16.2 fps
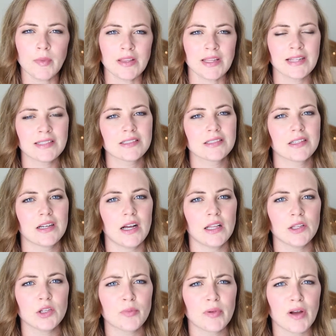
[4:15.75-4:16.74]
and that's a
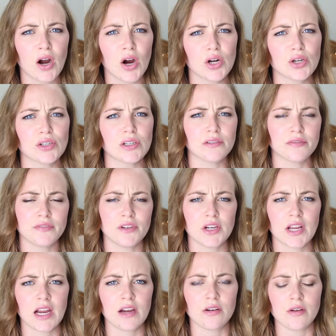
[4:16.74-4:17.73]
little bit harder if you're
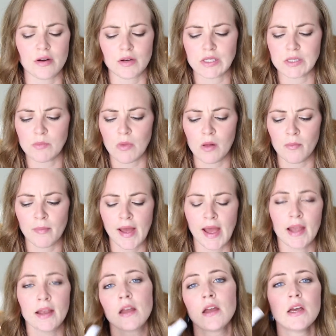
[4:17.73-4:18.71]
carrying around a small
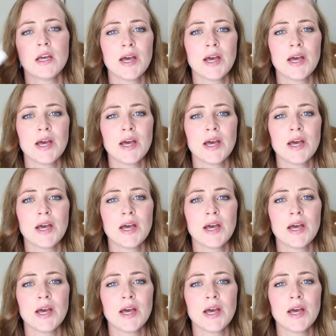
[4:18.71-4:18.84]
bag.